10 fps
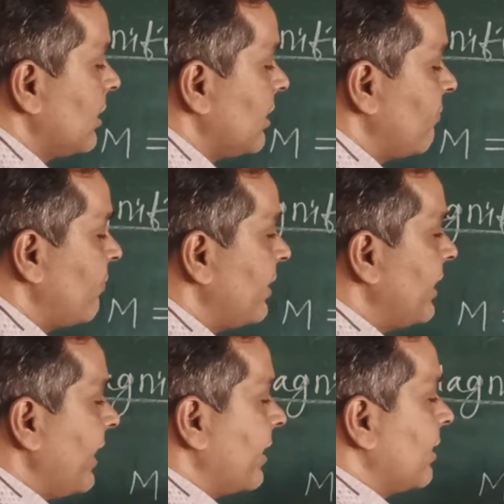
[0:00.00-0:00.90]
if we
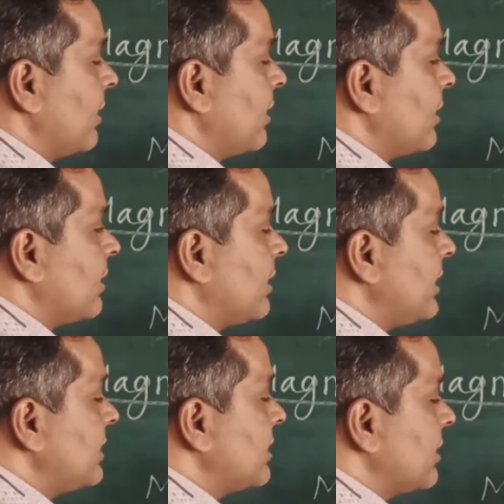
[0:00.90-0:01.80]
take
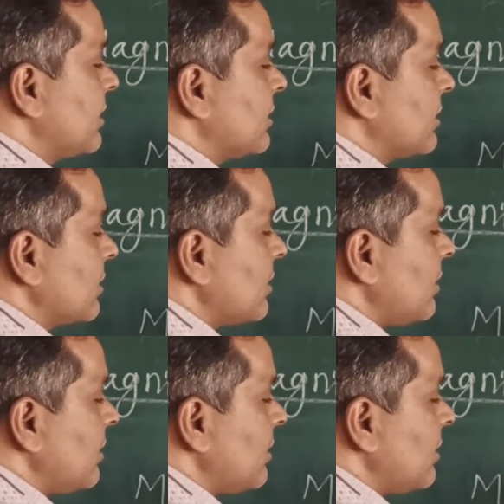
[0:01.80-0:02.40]
distance